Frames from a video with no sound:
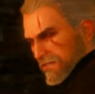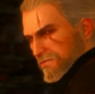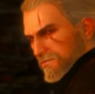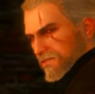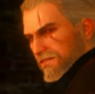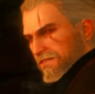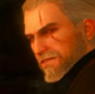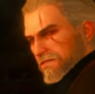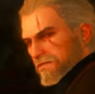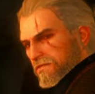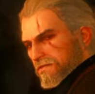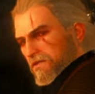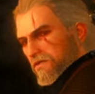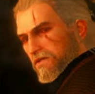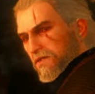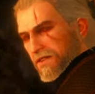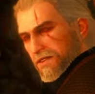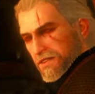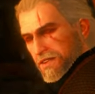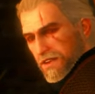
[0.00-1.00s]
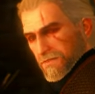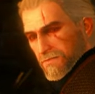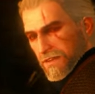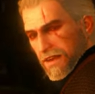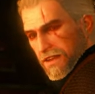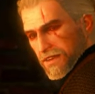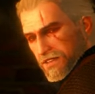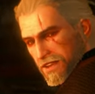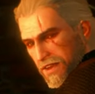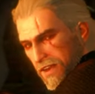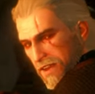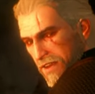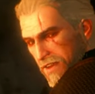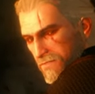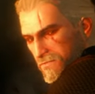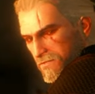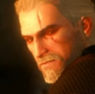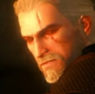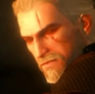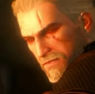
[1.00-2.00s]
tell me? Wasted my
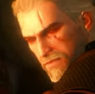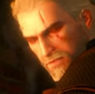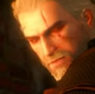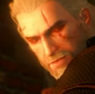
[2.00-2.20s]
time.